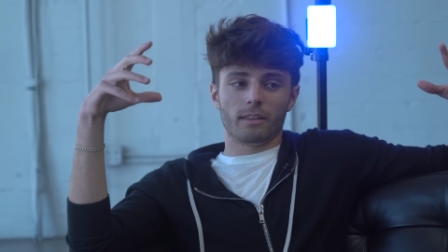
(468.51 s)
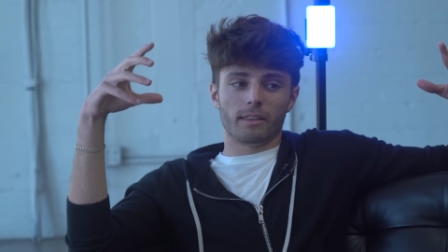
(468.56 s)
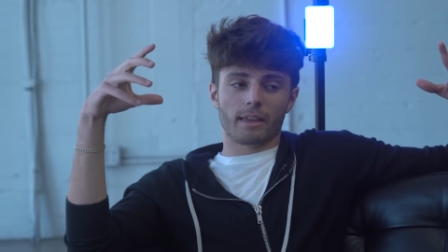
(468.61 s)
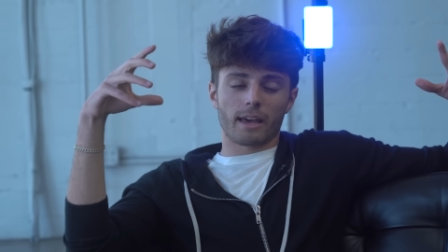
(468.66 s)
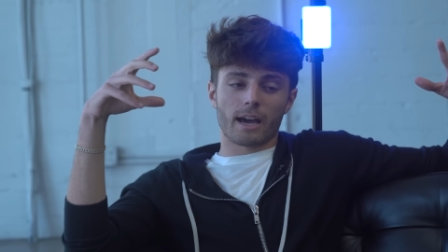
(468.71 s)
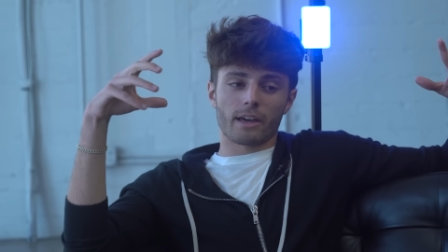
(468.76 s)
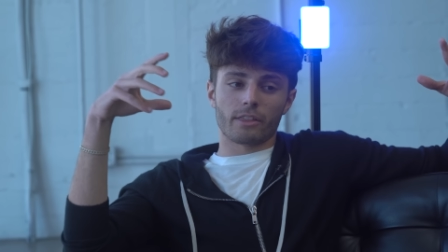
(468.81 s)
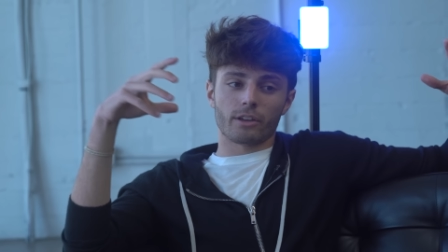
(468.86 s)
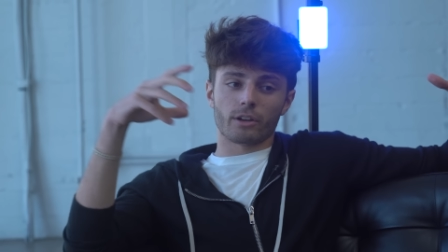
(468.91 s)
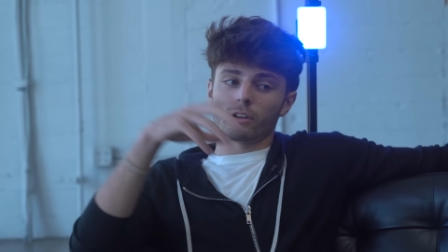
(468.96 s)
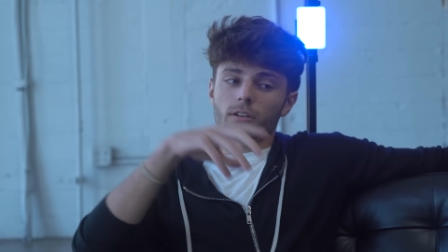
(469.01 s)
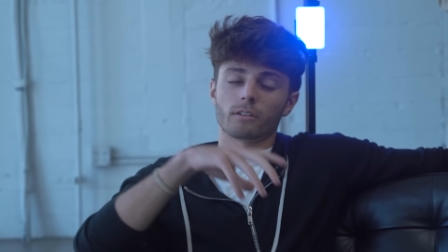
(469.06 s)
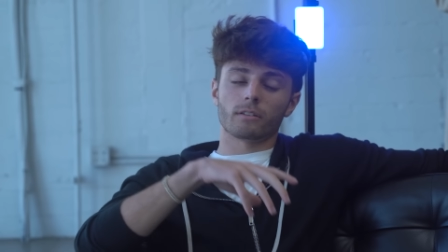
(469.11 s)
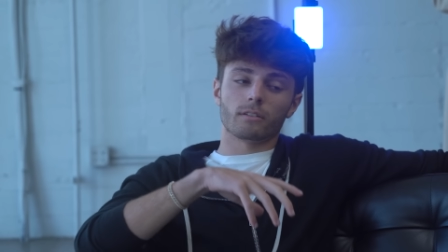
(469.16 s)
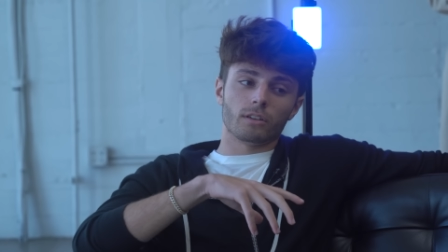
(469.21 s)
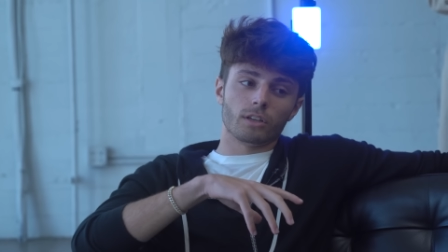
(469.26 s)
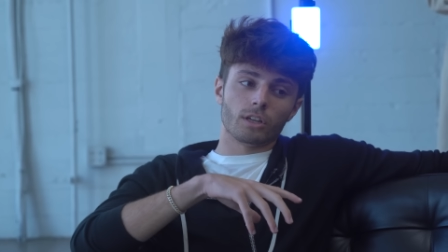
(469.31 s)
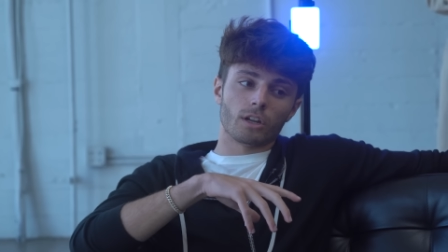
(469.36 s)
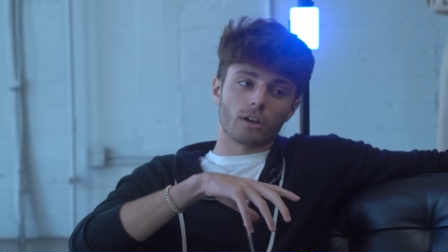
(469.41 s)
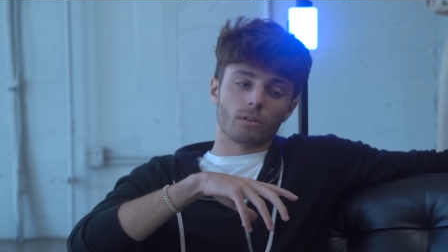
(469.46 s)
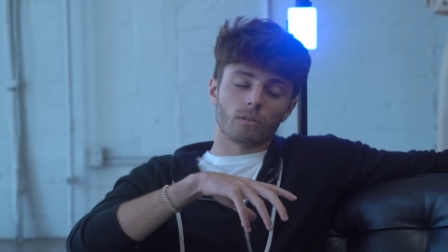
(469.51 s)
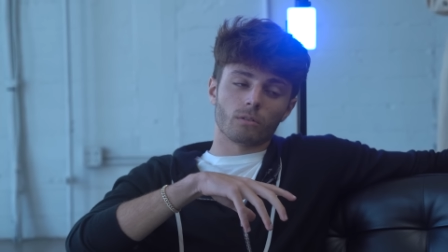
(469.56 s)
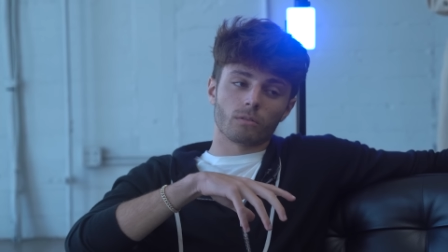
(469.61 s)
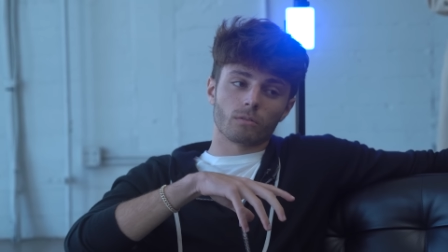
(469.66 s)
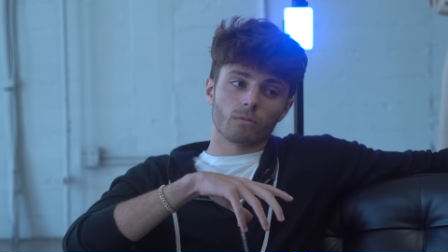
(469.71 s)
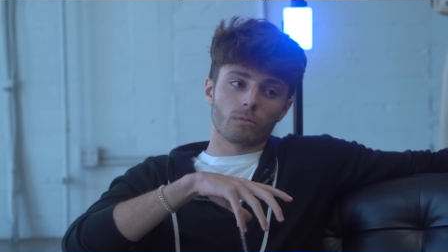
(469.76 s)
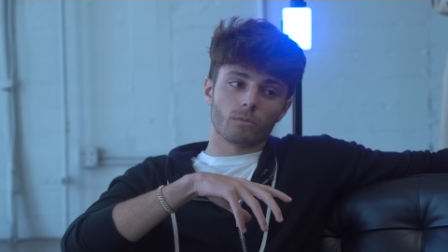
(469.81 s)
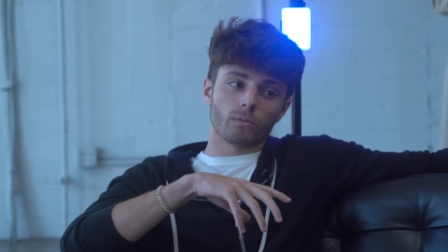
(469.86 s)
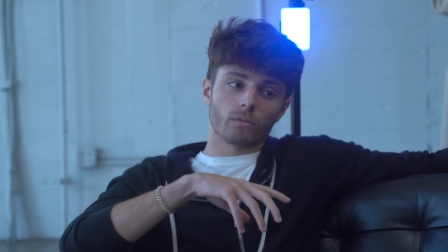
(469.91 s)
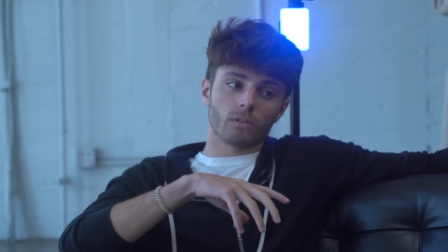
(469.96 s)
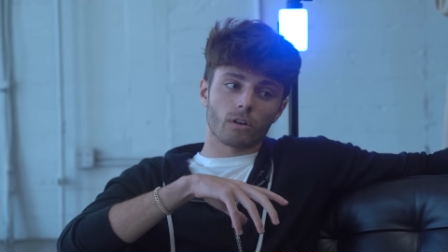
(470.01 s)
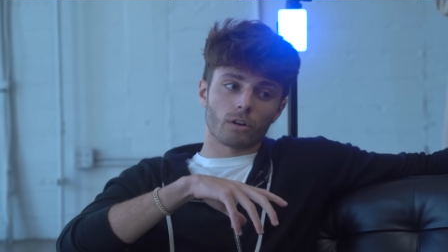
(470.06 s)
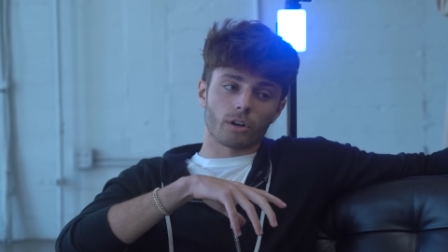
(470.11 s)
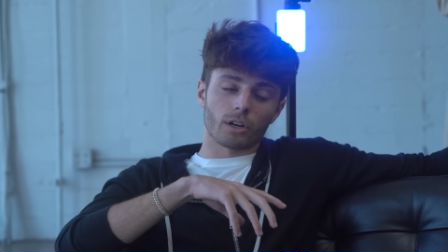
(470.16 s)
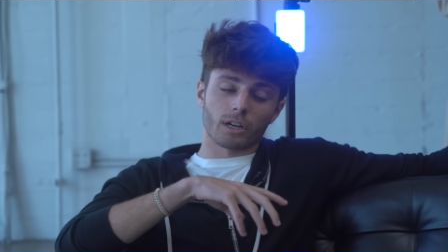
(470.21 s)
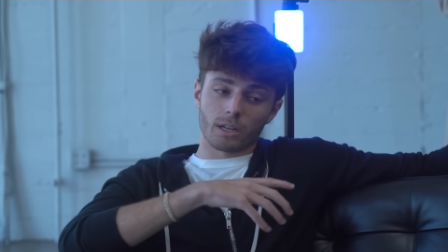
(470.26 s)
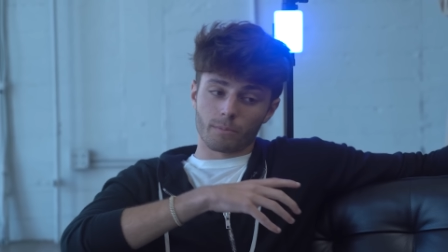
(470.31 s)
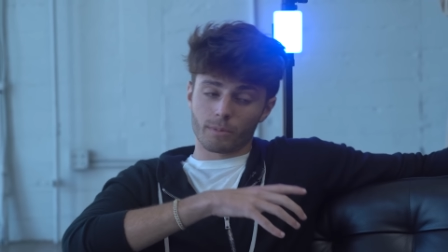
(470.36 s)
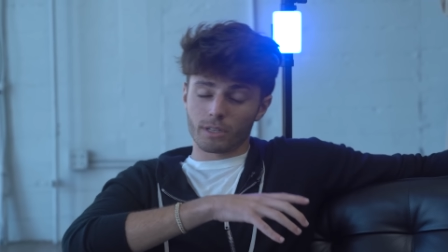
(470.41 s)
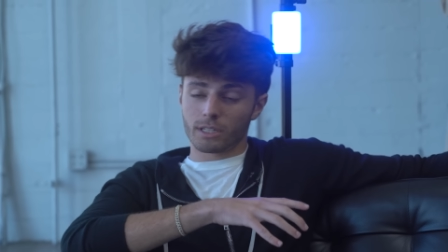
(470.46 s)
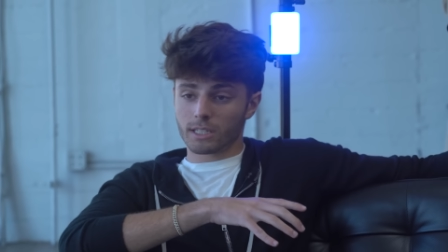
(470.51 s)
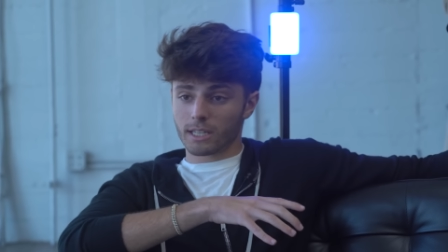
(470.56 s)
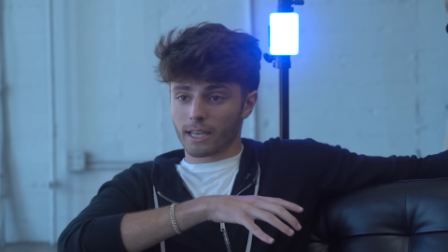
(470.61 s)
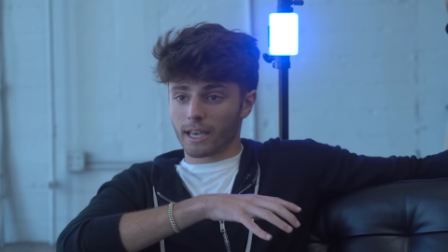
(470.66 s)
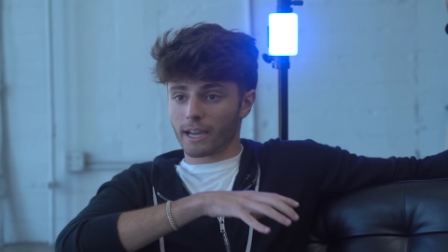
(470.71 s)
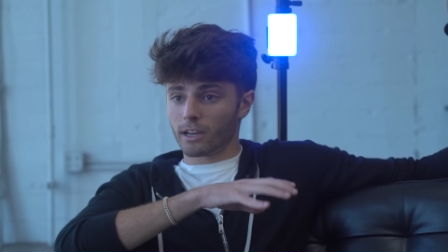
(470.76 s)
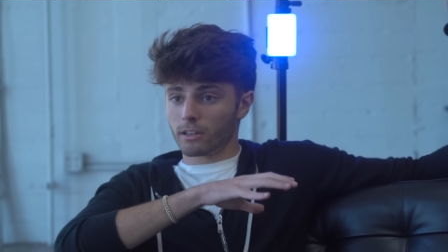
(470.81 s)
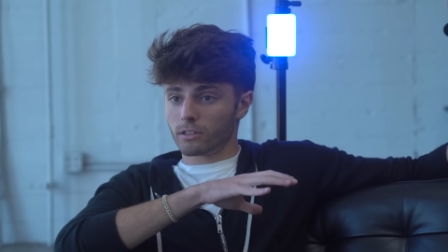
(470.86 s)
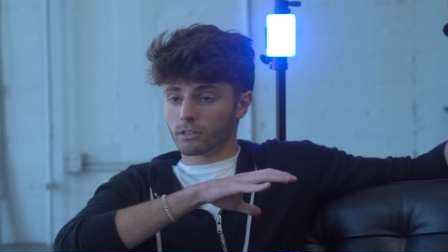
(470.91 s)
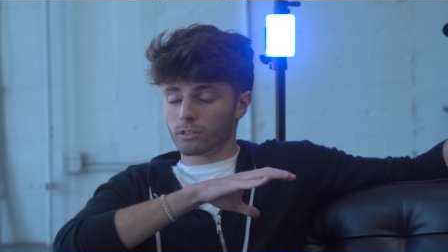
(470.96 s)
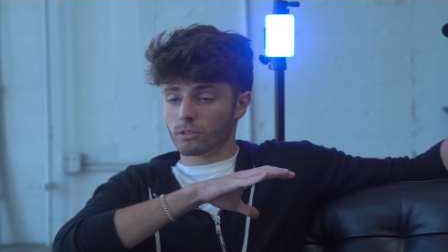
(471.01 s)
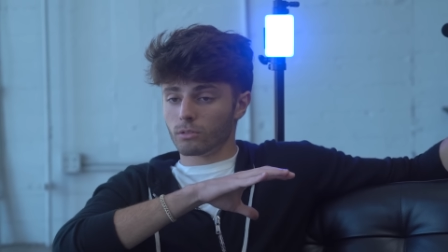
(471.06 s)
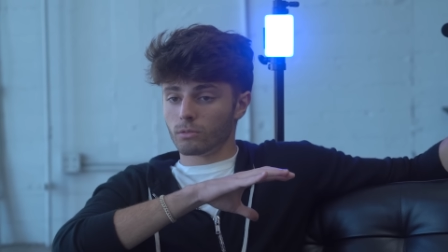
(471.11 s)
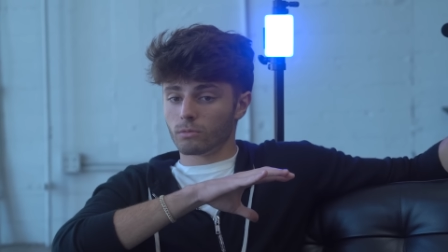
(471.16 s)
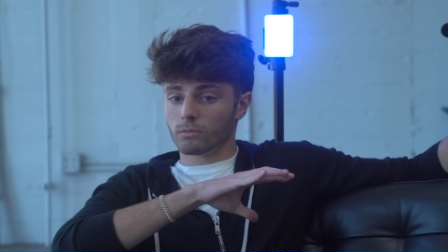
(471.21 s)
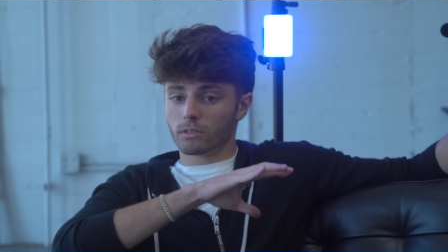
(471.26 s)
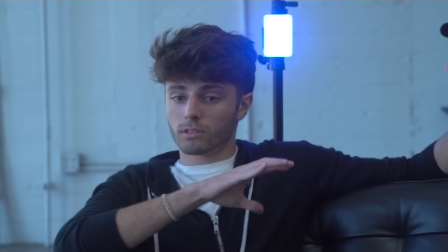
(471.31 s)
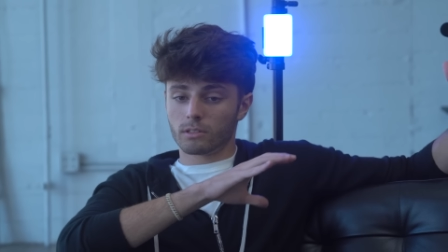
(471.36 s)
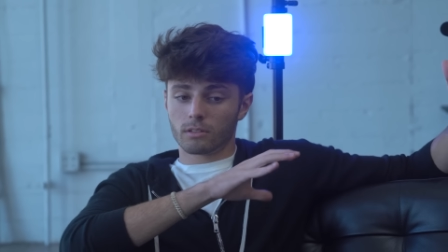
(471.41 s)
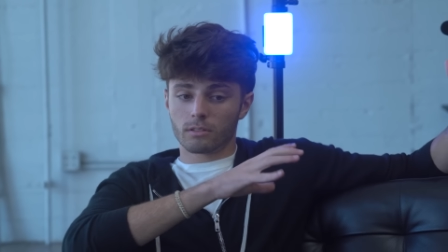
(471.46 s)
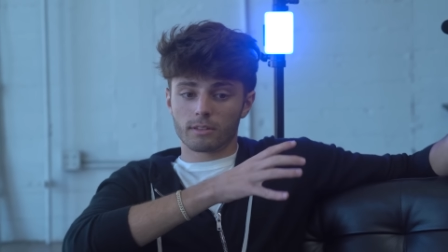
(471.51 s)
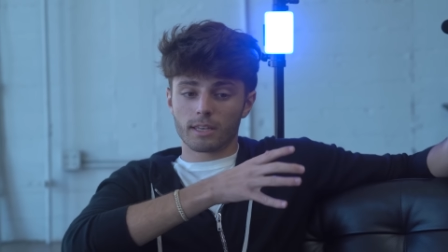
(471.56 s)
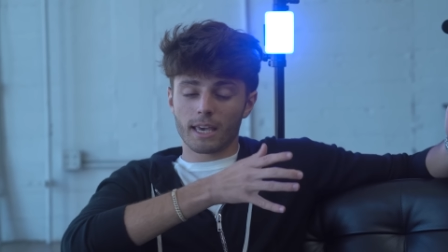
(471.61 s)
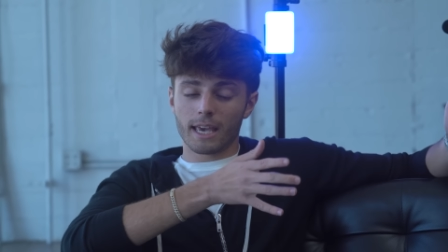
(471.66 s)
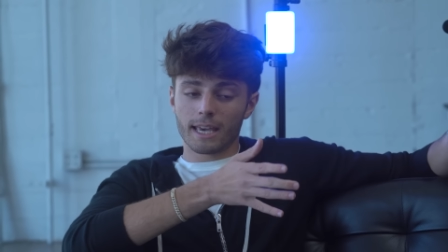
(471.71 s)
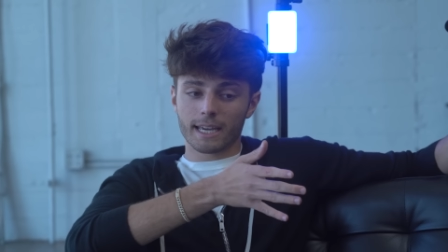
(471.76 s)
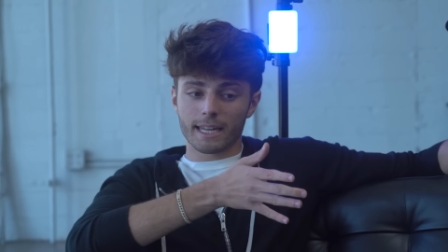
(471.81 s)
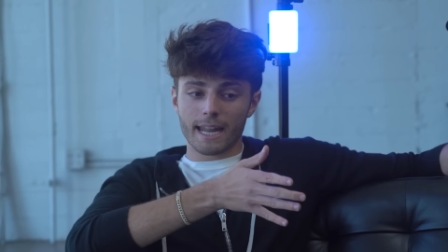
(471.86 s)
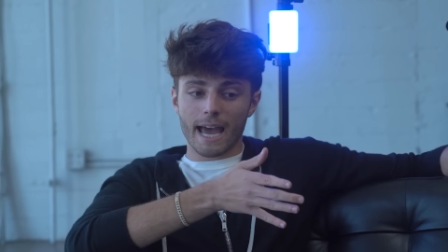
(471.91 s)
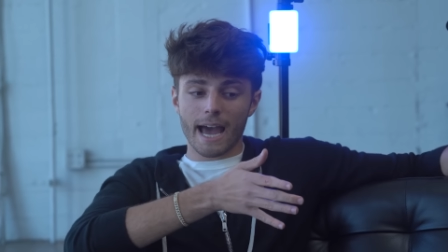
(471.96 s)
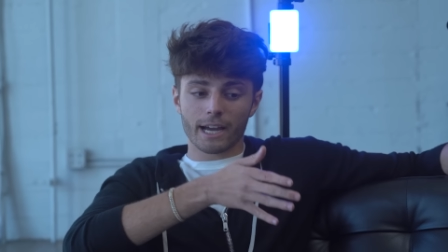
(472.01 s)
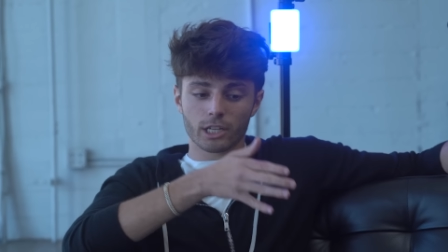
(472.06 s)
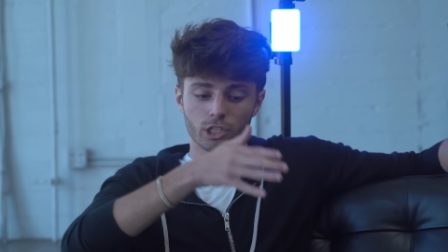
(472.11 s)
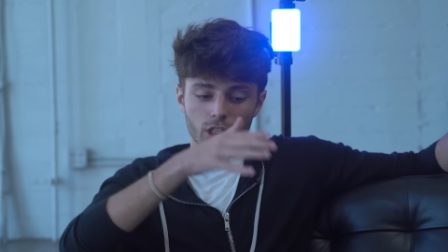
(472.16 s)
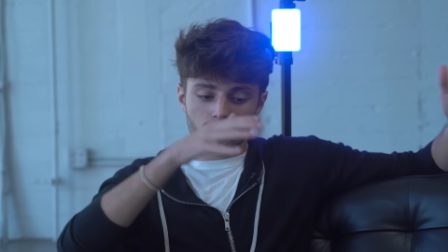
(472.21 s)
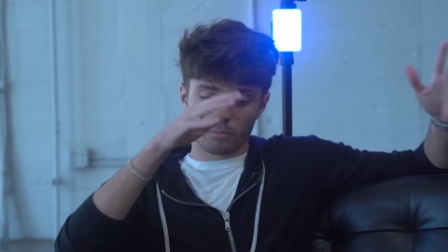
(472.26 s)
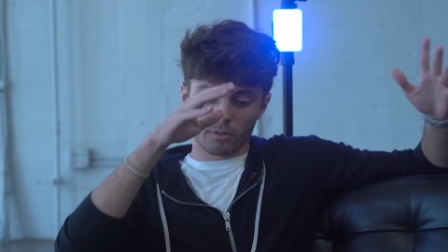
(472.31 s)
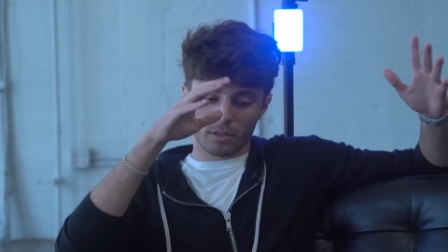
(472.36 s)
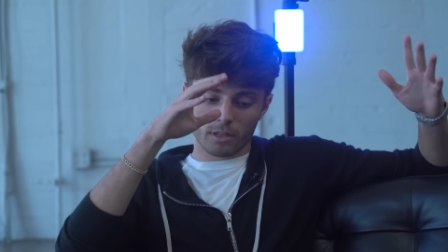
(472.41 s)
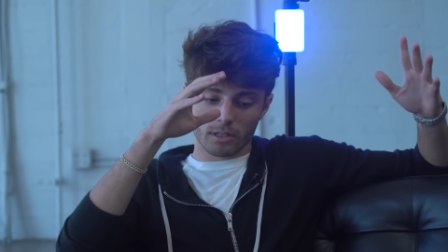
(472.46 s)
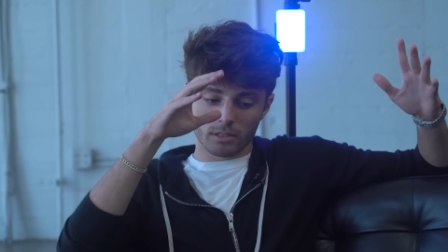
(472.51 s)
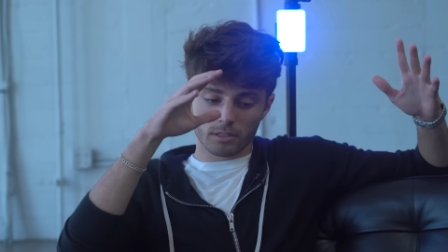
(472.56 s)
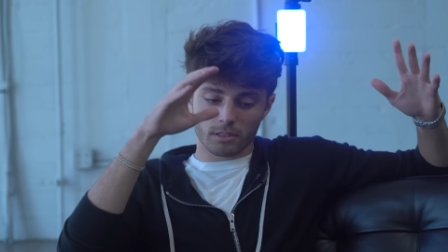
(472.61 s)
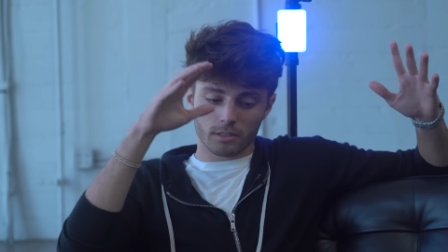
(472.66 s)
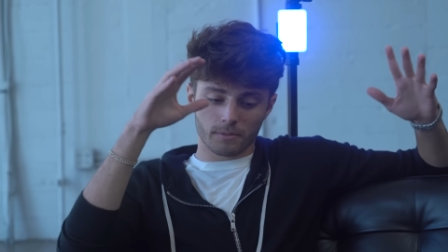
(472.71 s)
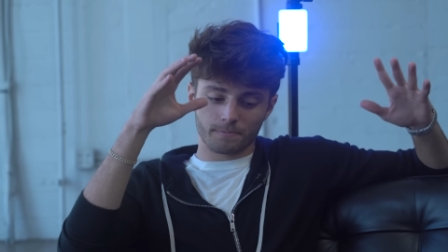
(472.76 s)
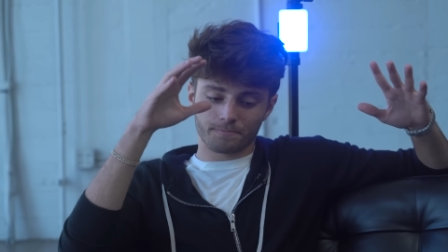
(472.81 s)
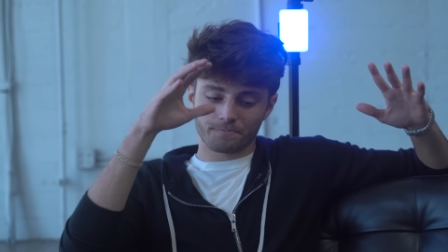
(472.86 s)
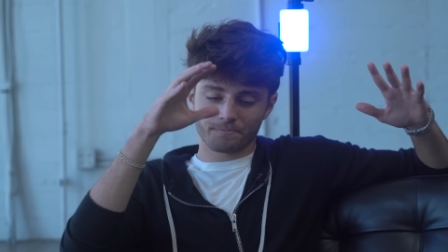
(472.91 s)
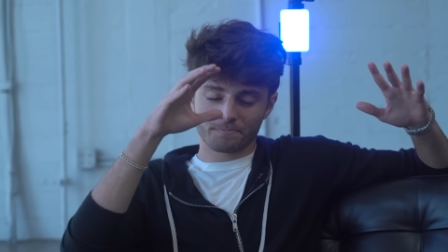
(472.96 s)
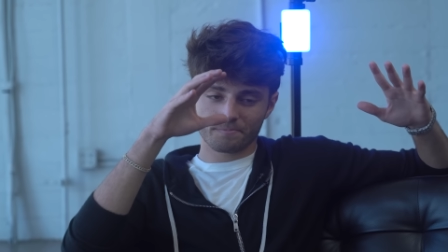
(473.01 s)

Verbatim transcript: they either, you know, are going to be scared to take an action because